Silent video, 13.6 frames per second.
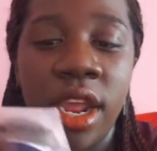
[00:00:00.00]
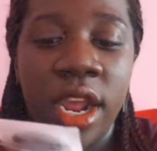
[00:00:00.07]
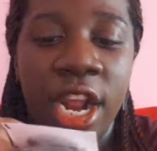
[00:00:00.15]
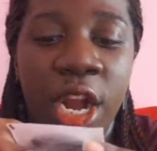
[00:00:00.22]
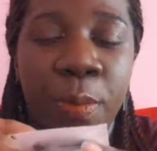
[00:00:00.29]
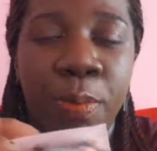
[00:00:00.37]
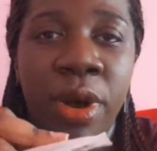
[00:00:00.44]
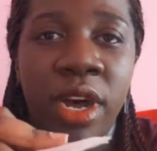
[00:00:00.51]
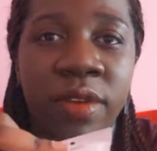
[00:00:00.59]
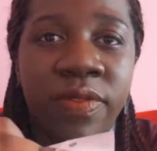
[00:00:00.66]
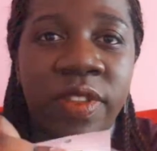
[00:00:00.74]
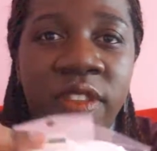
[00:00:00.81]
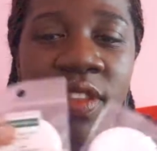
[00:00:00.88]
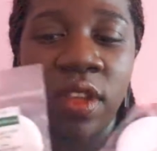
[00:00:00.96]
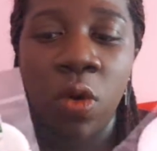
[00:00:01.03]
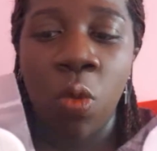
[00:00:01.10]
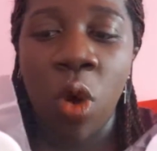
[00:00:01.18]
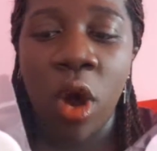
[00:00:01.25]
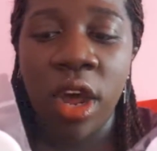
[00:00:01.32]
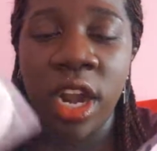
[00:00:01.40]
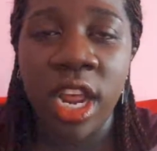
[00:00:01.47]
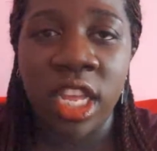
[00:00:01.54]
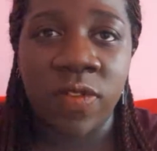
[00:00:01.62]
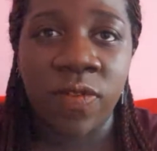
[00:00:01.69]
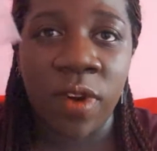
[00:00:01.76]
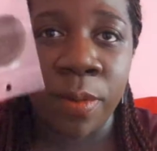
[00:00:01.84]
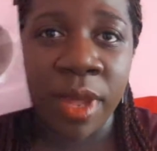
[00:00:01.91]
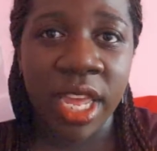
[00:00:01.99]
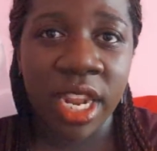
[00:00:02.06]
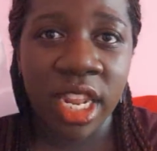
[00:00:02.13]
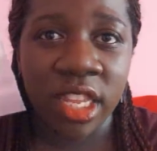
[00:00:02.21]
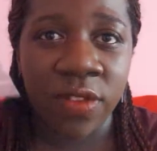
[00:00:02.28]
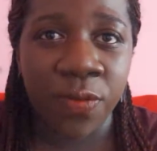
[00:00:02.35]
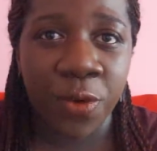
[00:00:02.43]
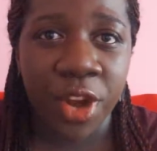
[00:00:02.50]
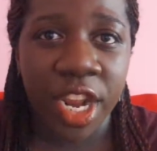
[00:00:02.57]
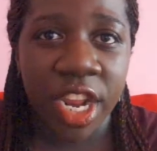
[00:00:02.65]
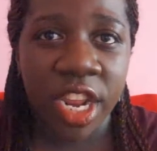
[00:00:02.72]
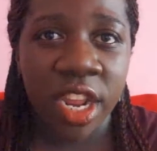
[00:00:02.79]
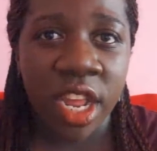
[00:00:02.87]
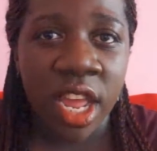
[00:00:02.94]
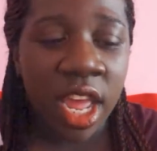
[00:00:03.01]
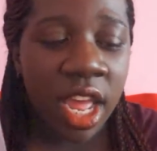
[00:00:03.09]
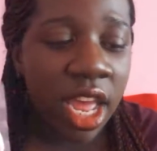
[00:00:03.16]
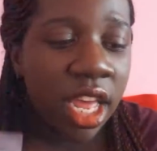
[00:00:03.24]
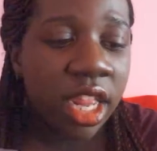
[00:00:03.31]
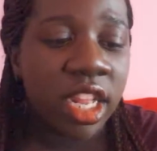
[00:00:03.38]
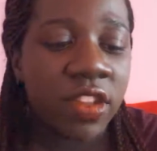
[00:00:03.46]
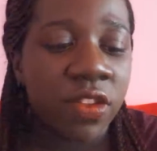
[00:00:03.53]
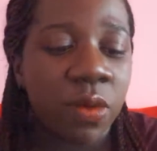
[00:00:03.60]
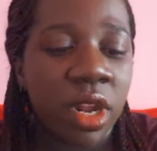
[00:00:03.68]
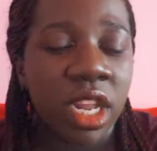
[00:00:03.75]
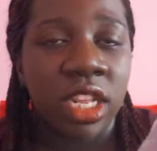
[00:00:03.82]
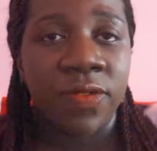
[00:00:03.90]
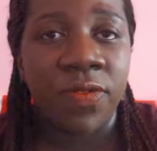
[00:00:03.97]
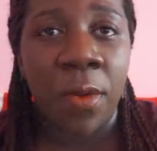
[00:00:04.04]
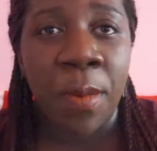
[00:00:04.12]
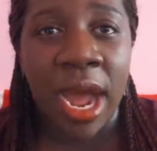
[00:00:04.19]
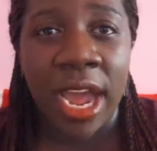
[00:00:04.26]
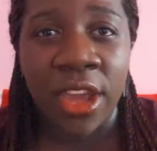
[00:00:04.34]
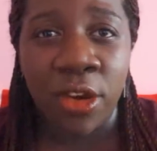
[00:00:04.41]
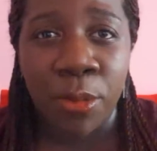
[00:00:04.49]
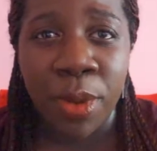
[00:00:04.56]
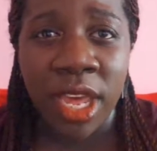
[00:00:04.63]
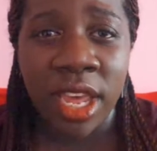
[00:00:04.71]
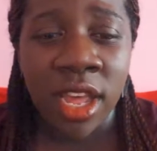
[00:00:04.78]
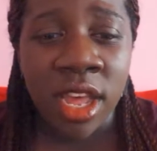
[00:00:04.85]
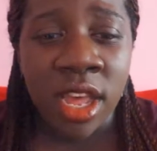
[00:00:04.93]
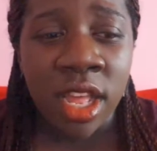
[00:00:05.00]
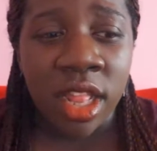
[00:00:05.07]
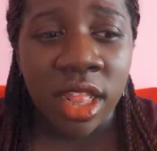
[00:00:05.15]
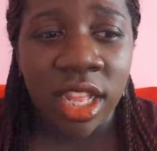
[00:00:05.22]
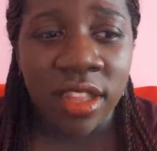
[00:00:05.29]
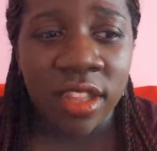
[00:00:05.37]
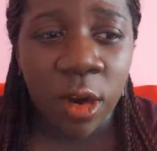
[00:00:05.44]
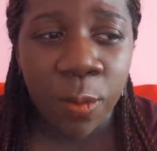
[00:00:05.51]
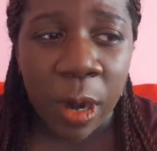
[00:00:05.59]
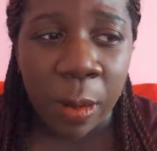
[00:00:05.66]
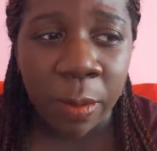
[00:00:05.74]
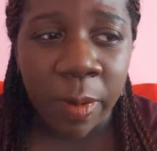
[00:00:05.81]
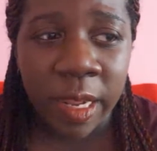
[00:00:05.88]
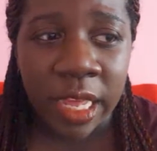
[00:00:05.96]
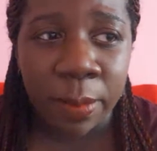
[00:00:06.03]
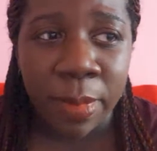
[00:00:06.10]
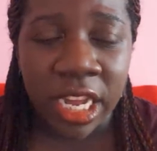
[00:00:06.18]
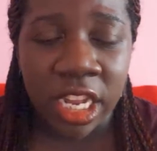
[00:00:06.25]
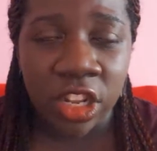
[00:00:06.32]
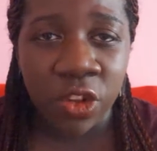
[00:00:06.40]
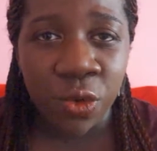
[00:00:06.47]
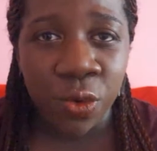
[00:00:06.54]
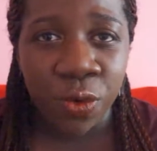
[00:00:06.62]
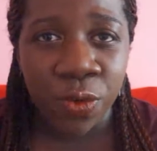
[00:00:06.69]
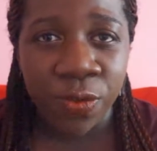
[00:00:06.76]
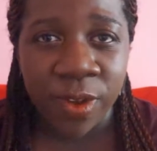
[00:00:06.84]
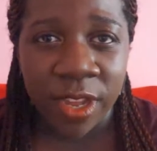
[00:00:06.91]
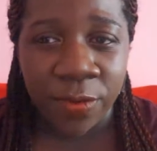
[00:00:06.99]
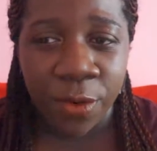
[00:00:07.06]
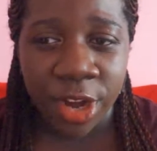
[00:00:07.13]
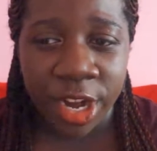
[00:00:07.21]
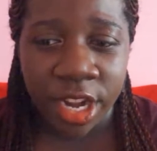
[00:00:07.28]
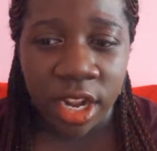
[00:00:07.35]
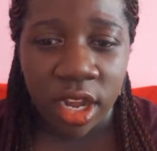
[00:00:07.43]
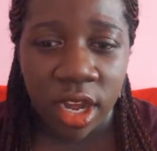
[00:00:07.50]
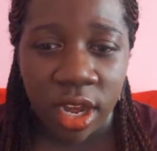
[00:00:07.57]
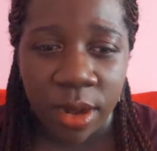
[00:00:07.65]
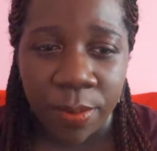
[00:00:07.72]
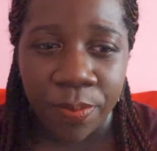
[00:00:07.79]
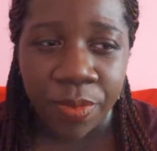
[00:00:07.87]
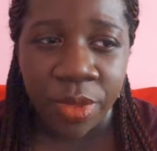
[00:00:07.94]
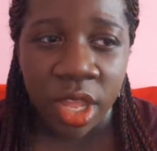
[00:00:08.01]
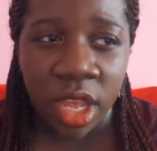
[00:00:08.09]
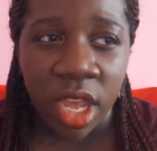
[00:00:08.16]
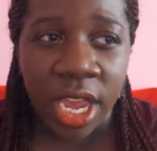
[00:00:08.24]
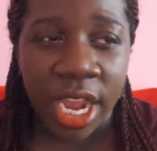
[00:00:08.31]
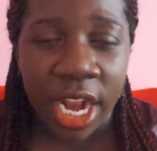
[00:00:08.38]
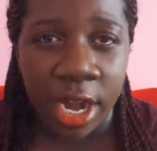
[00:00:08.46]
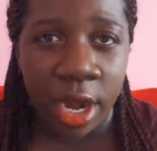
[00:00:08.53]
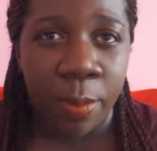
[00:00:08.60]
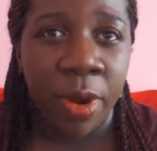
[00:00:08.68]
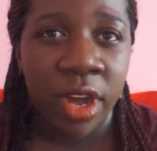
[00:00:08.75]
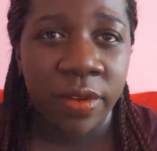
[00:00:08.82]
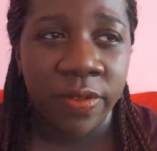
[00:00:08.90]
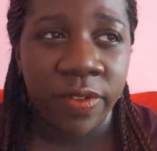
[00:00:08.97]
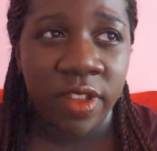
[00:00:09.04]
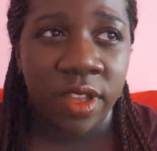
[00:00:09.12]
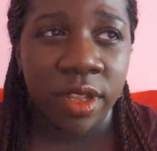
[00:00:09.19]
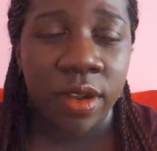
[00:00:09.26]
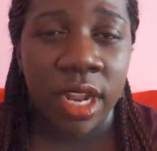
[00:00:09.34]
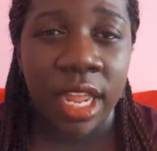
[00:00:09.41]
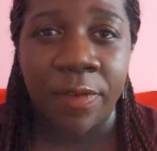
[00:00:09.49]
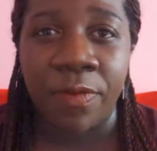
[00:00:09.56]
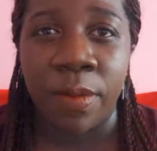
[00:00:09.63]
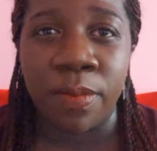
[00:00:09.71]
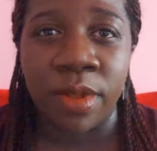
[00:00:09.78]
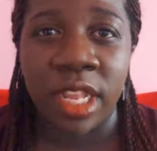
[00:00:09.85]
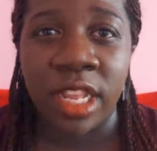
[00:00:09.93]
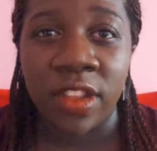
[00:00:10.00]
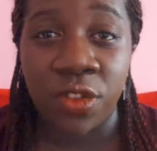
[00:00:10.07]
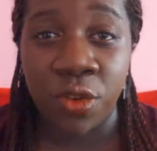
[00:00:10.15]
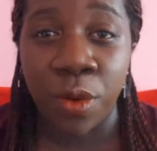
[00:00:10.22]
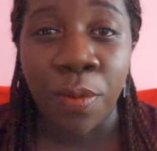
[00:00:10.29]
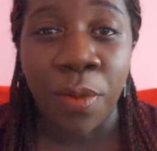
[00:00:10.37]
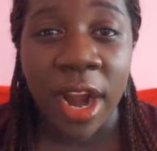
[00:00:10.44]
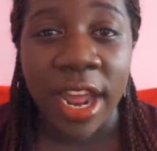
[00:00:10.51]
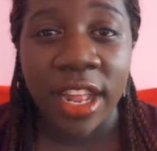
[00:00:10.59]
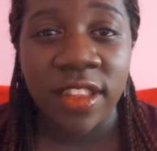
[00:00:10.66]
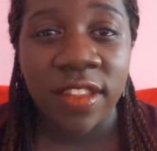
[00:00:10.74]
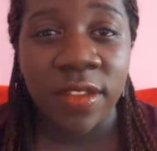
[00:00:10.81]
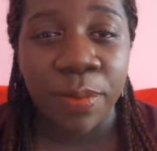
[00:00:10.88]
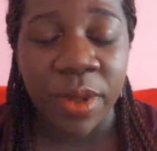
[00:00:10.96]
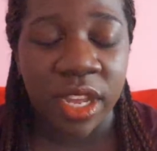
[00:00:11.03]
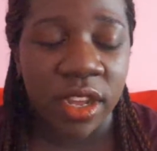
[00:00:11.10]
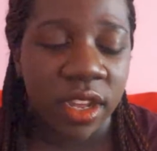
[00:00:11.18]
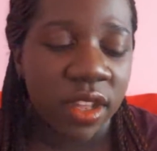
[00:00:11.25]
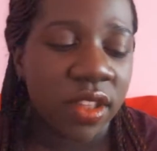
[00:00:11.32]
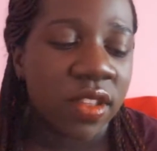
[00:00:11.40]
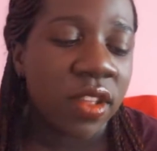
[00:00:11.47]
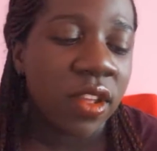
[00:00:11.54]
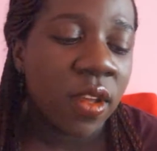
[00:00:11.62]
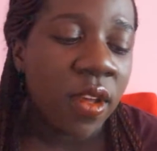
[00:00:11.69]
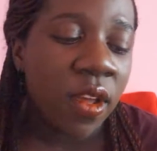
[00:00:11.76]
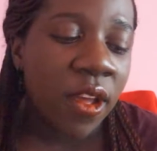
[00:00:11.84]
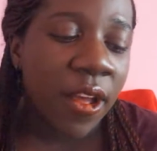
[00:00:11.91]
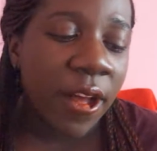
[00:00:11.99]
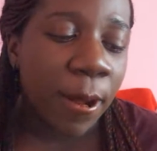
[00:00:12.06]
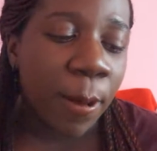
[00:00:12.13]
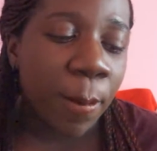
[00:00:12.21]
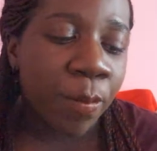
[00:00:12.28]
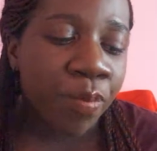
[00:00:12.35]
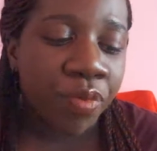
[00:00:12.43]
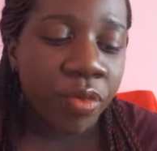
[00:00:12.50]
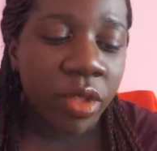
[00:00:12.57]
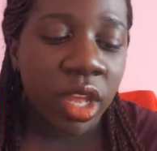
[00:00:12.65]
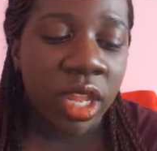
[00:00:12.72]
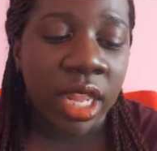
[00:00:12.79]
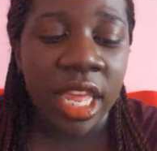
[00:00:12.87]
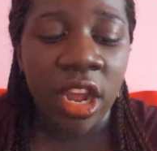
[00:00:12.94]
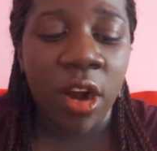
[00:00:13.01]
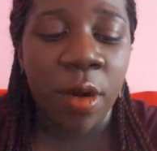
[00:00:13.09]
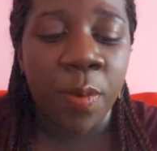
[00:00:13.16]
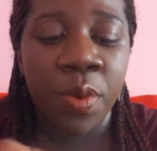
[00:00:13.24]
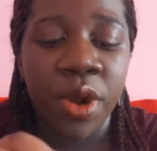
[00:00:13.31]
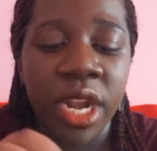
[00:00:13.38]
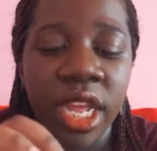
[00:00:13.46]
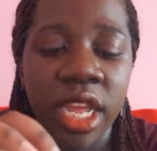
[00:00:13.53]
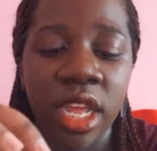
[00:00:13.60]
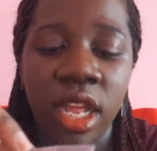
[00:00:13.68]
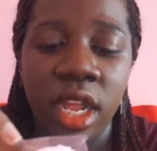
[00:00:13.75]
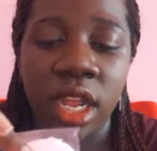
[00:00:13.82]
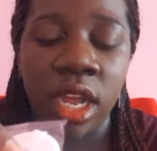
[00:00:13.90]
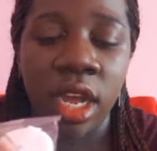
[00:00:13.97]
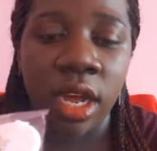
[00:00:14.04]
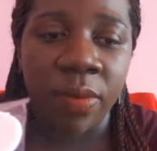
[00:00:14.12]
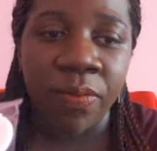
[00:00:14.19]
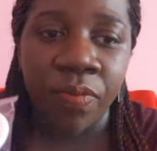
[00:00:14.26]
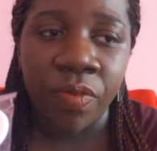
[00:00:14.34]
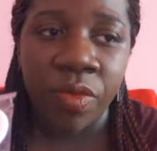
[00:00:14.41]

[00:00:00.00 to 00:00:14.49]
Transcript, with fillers: air puffs. One is from Innisfree and this one is from I O P E. These are probably my two favorite um, air puffs, like from these two brands, because um, they are pretty um,